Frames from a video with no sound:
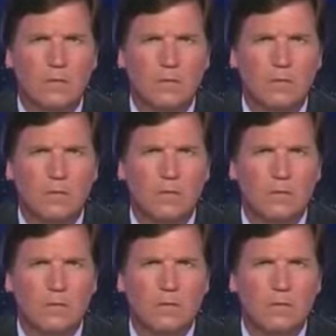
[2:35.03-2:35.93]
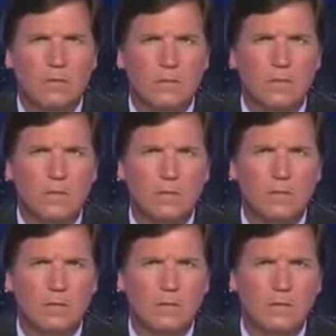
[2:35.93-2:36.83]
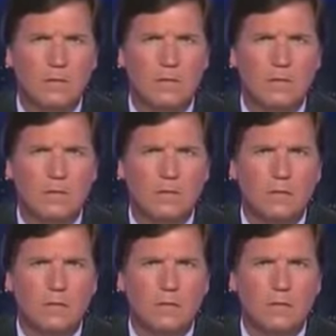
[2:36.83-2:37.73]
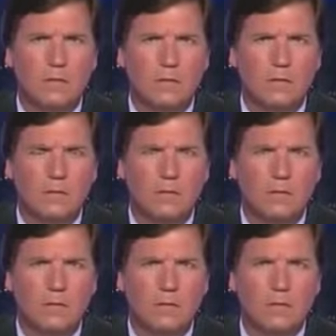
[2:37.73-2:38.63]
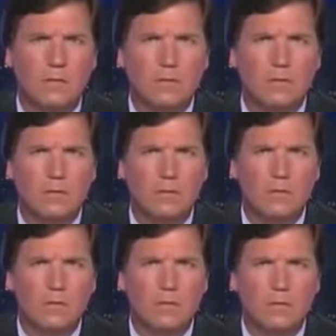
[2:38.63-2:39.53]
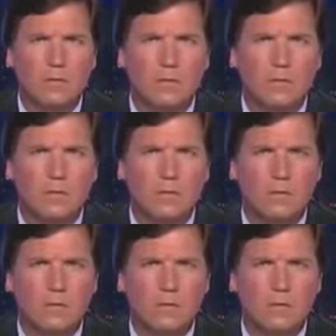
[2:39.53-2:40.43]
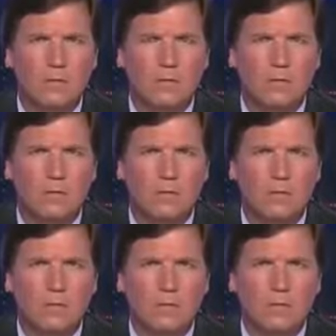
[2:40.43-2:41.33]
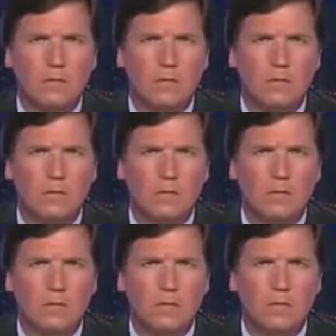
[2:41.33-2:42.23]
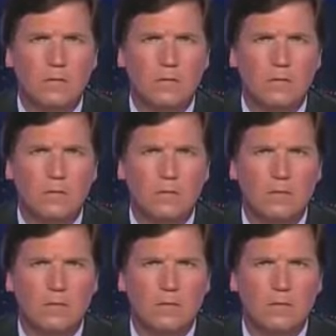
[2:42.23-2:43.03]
[no speech]